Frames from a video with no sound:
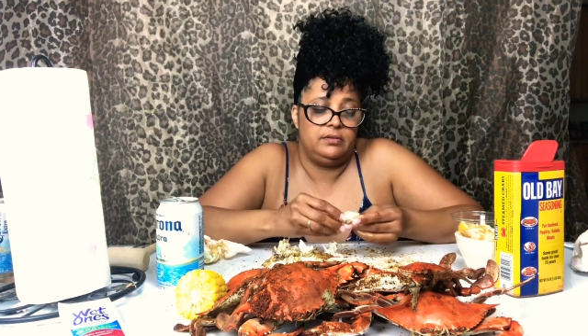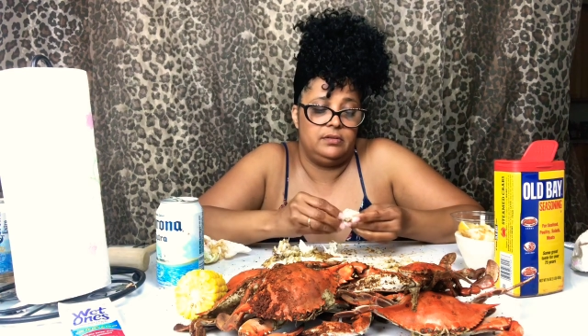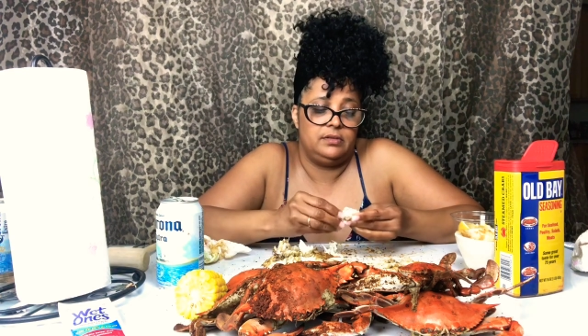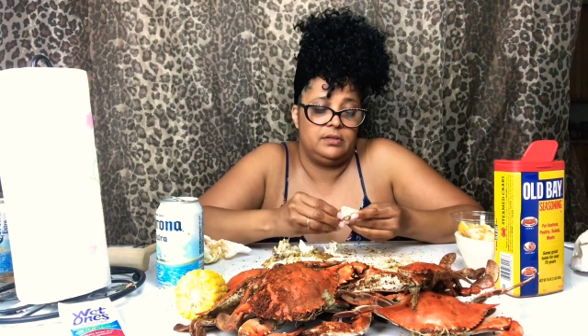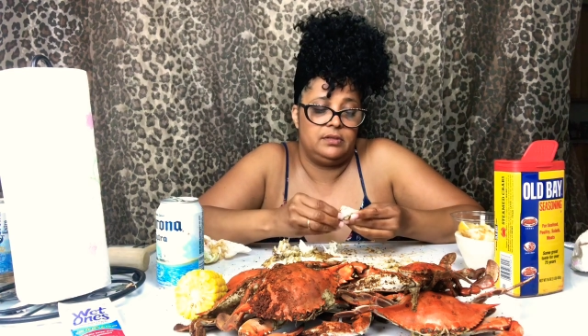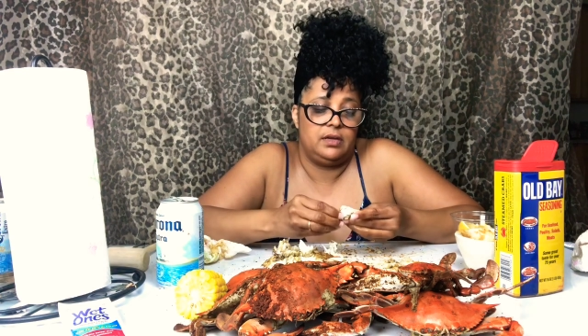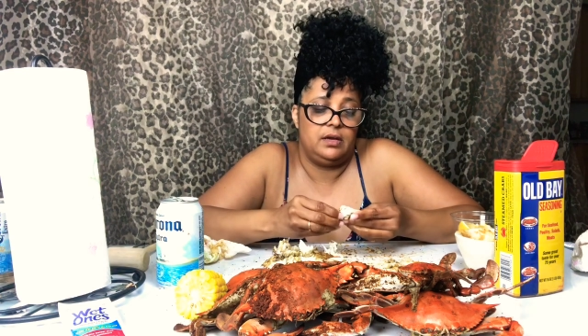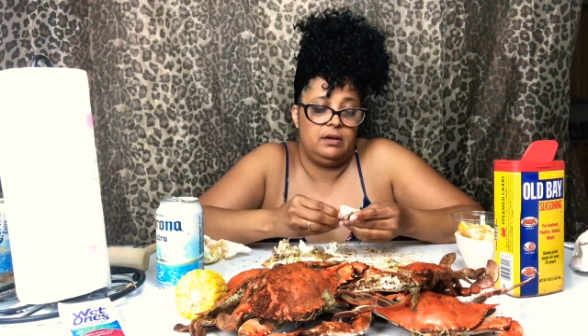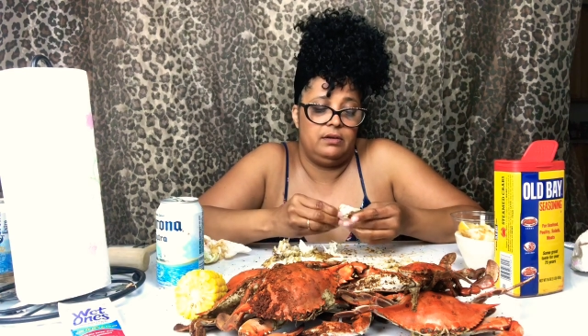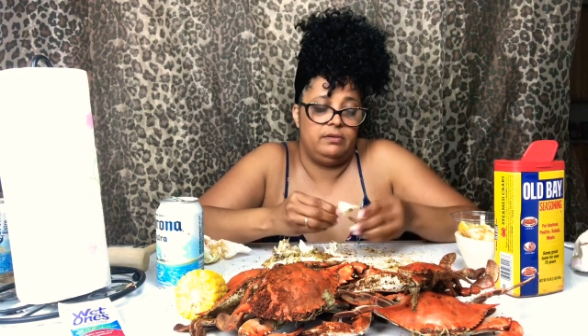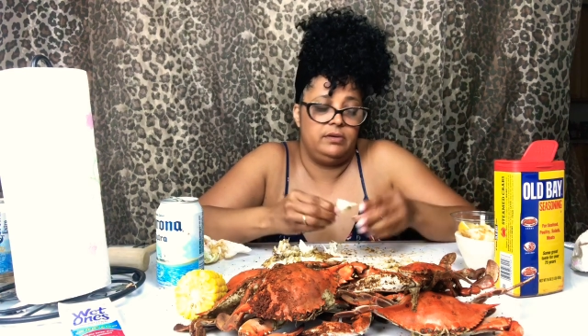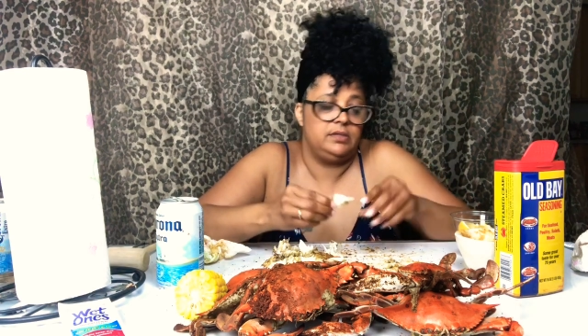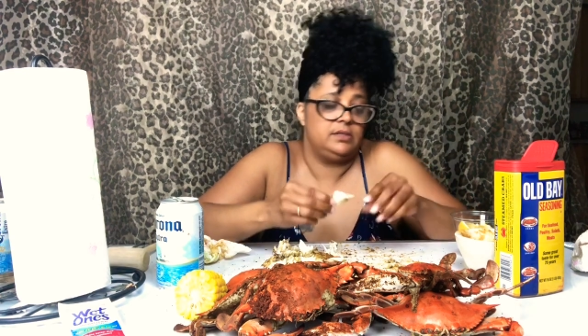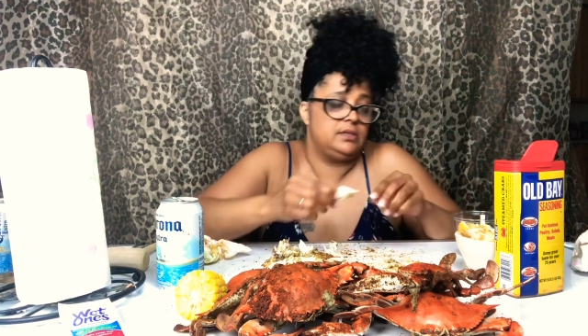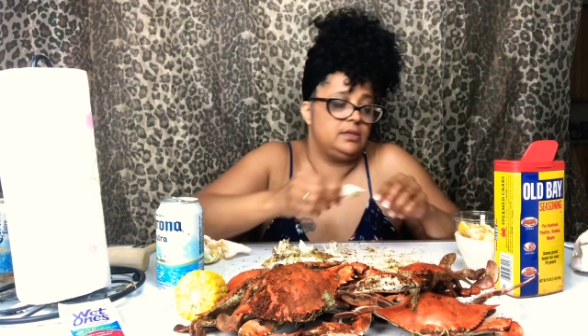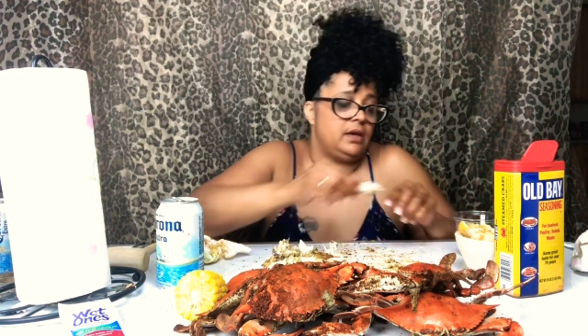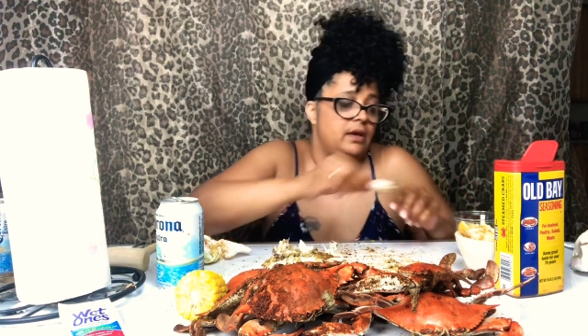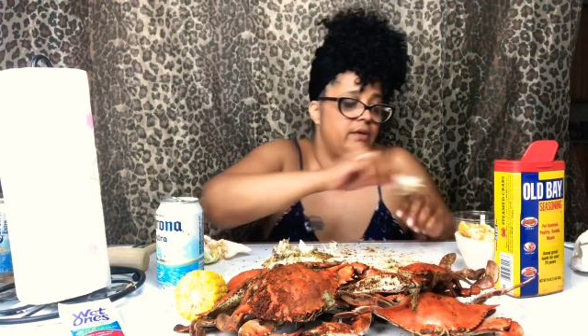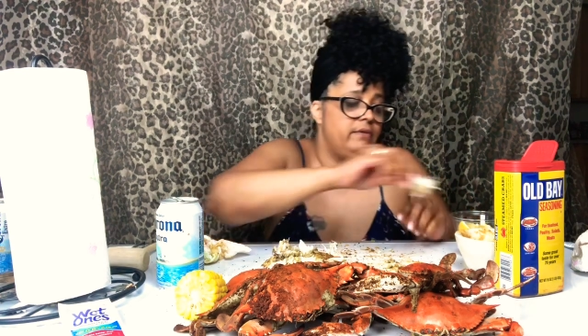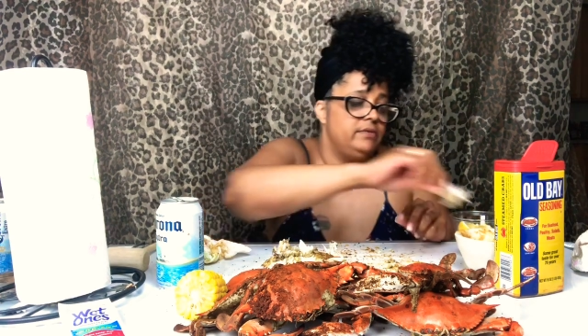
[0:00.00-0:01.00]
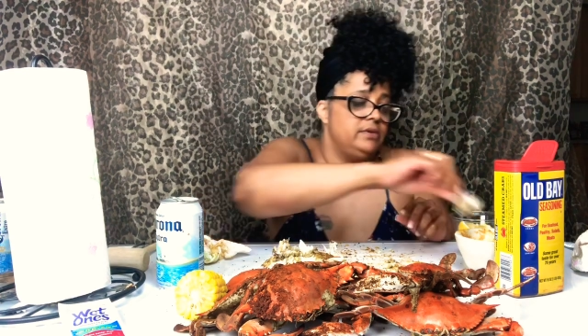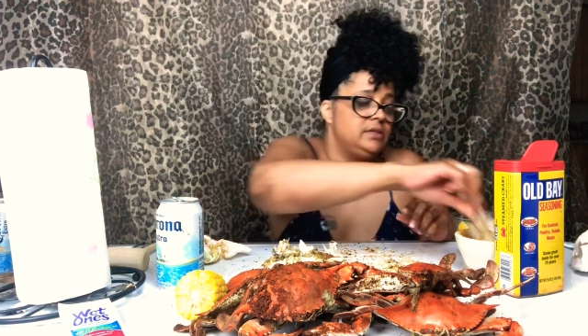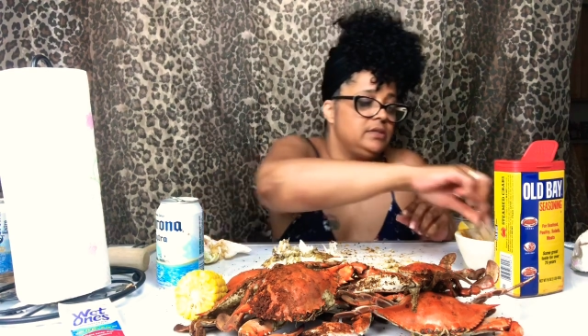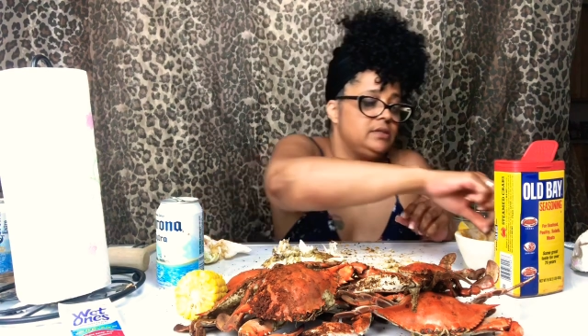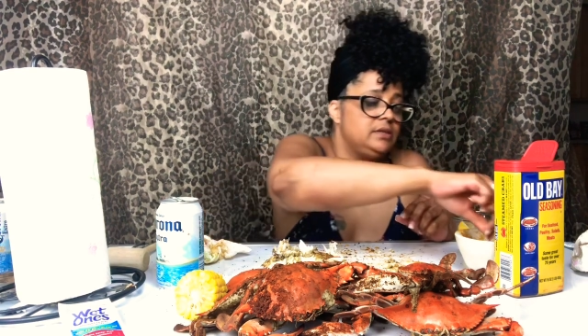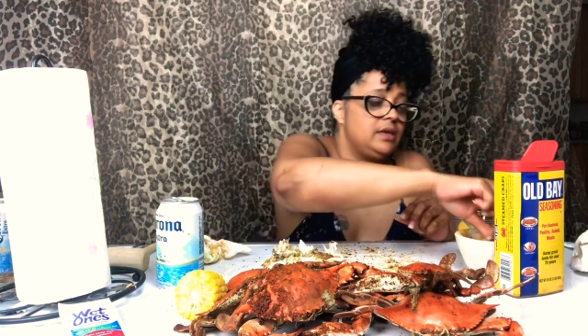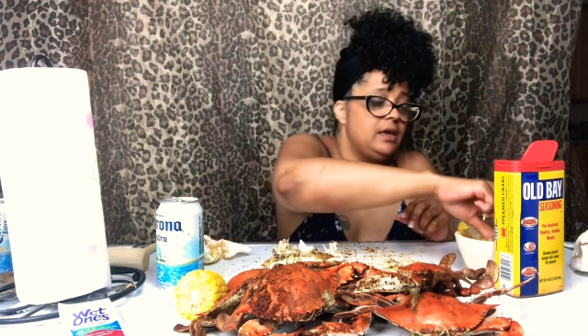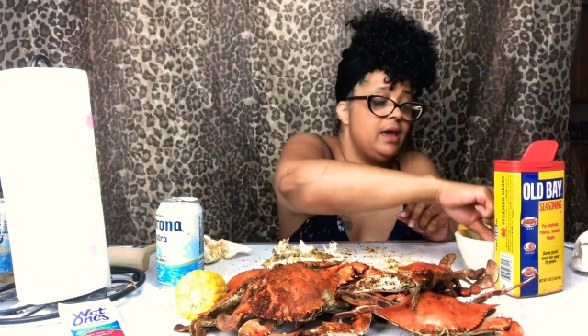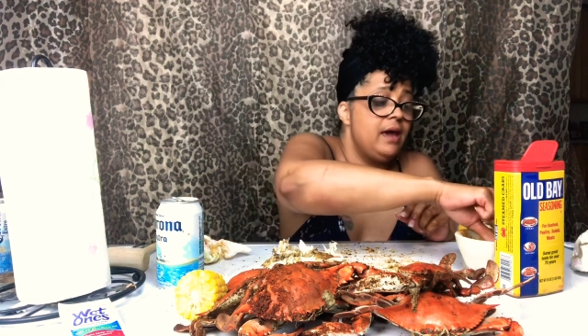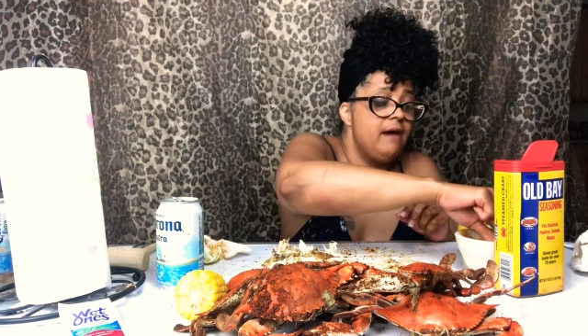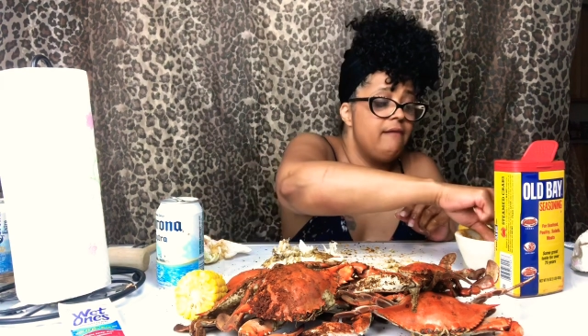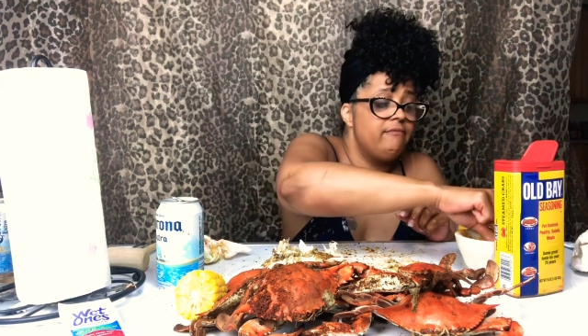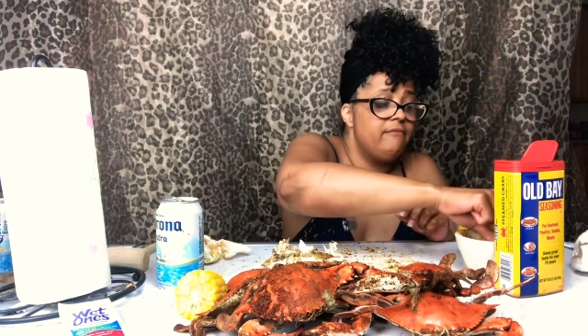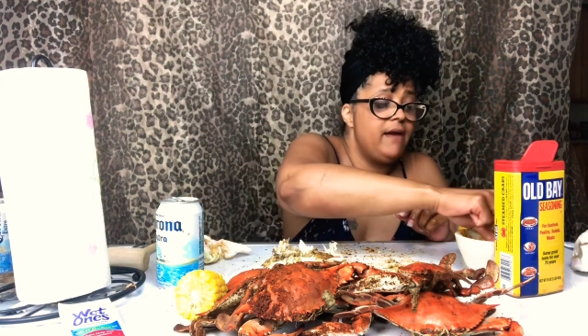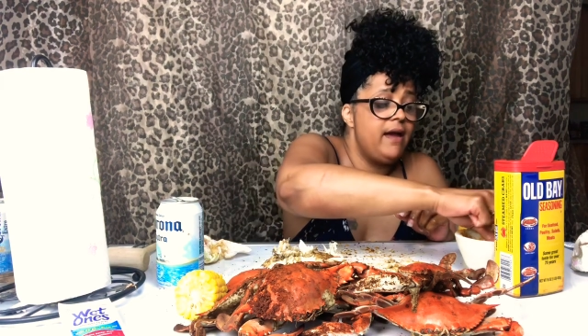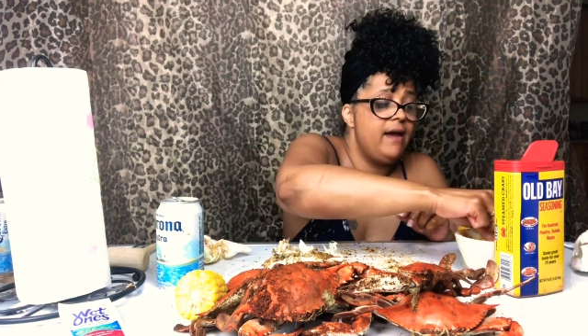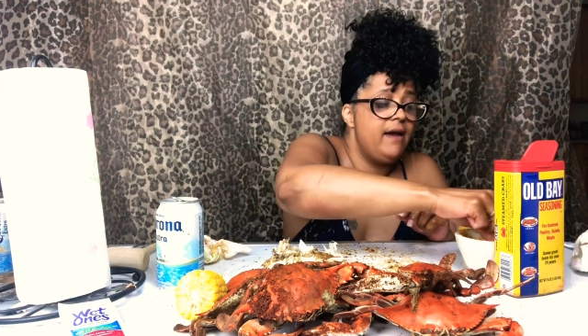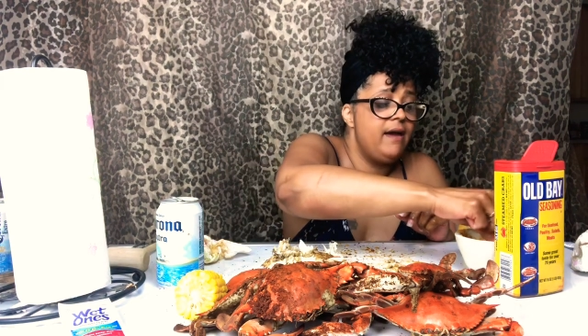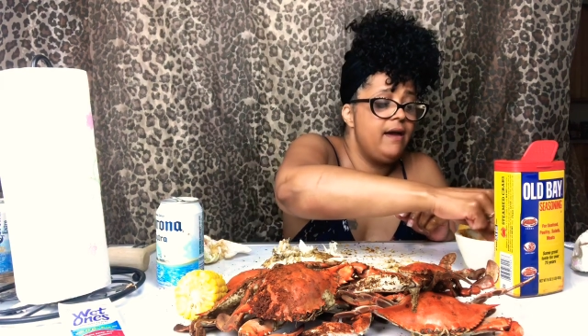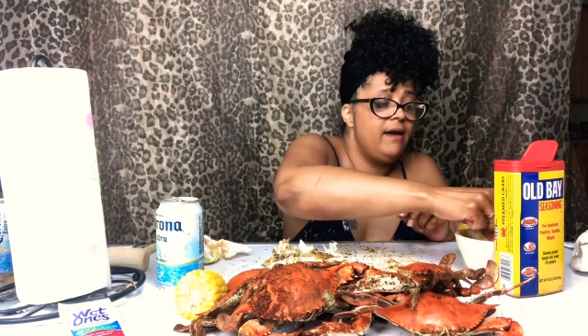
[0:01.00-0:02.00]
scary, scary,
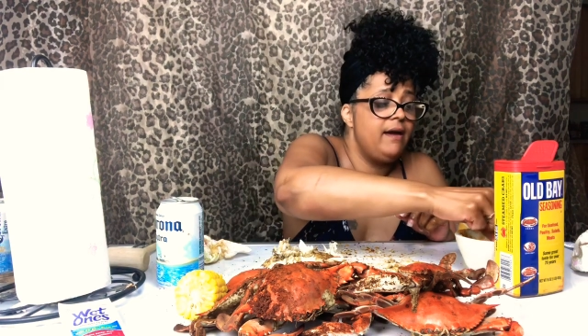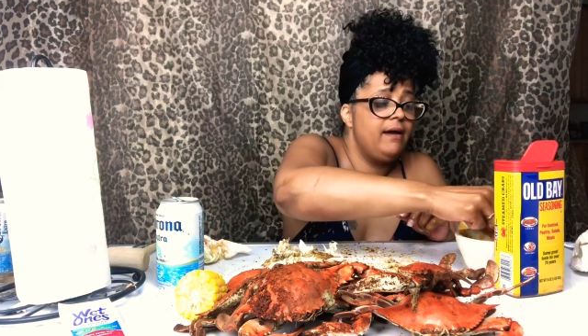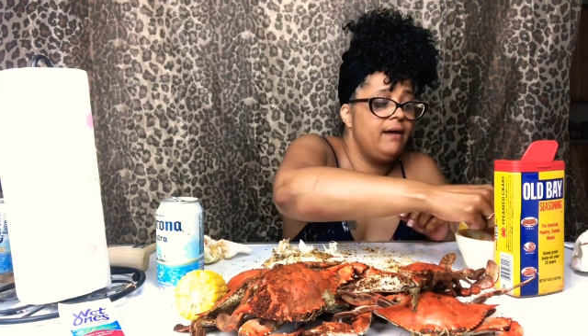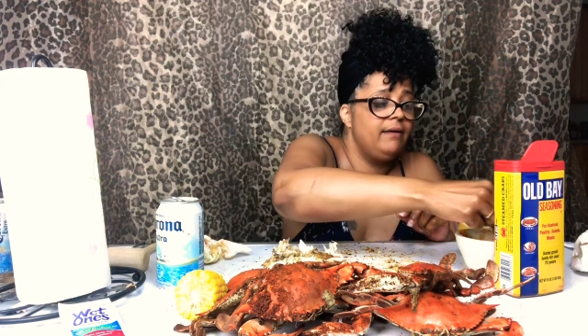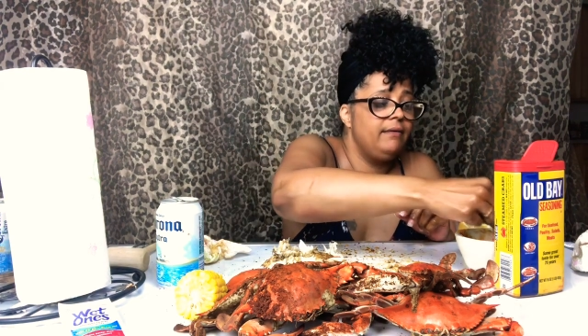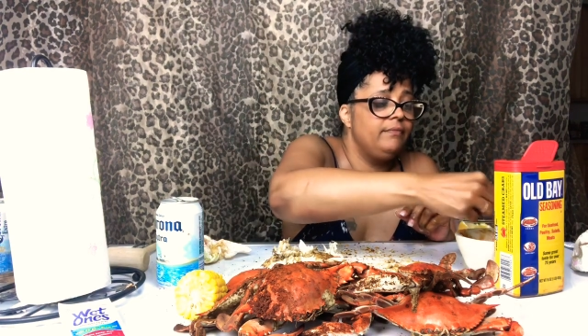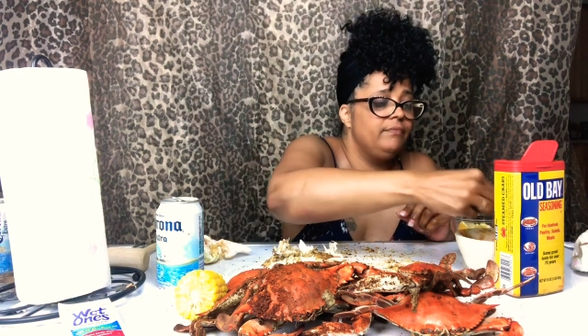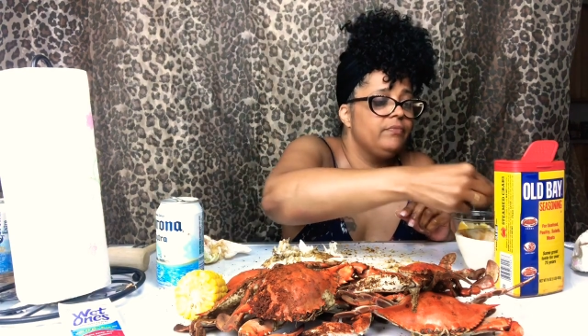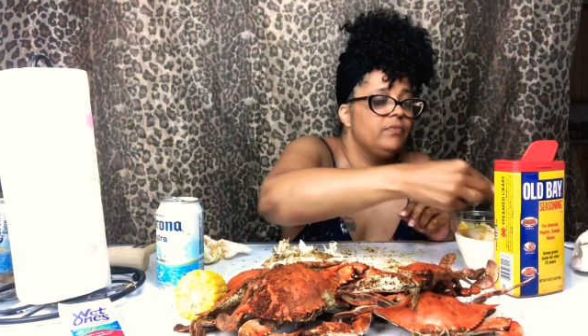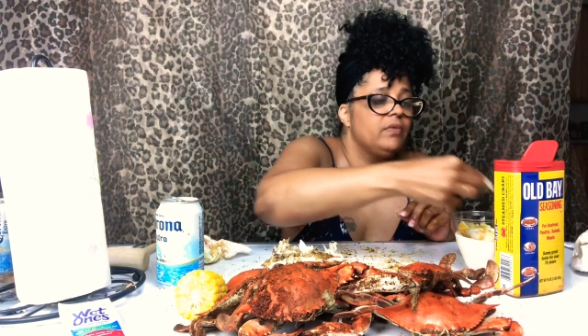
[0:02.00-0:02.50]
scary.